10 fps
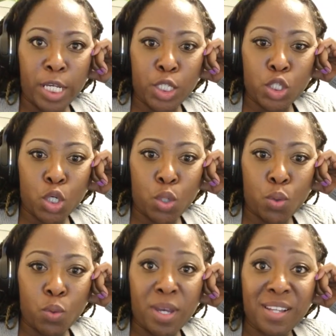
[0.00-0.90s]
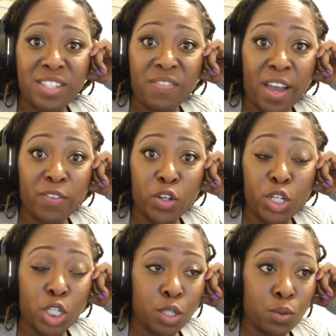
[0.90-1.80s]
so it's
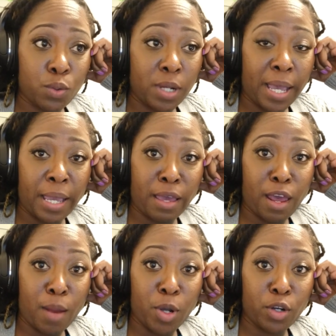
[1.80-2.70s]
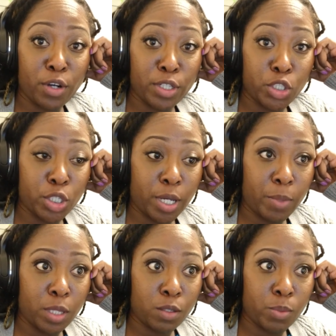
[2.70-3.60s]
5:32 and I'm on crunch time at
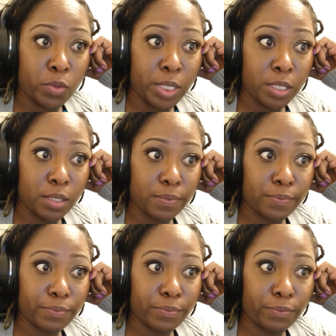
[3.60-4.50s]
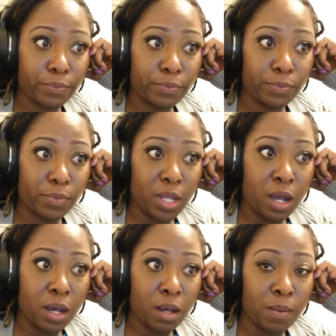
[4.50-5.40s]
this point.
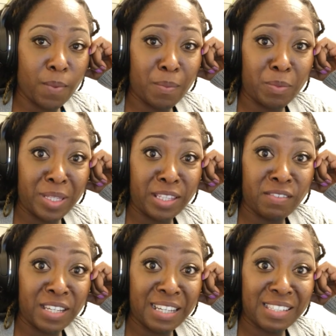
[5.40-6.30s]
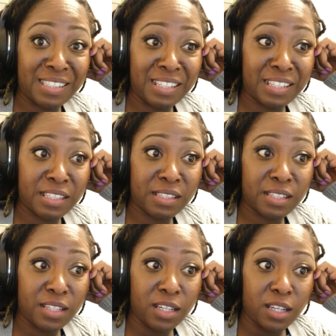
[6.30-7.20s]
I'm gonna be leaving at 6,
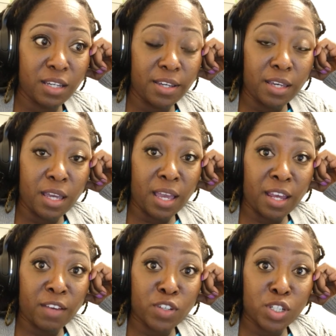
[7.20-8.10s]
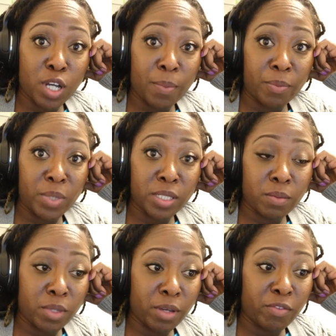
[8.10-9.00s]
and I have to stop and pick
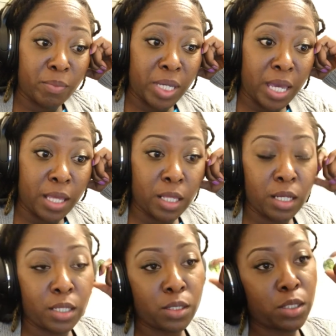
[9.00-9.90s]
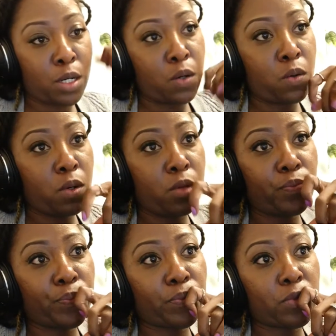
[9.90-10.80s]
something up for Michaela. So
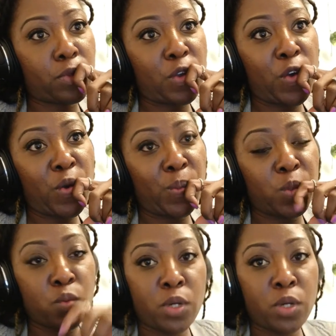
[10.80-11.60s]
I'm just working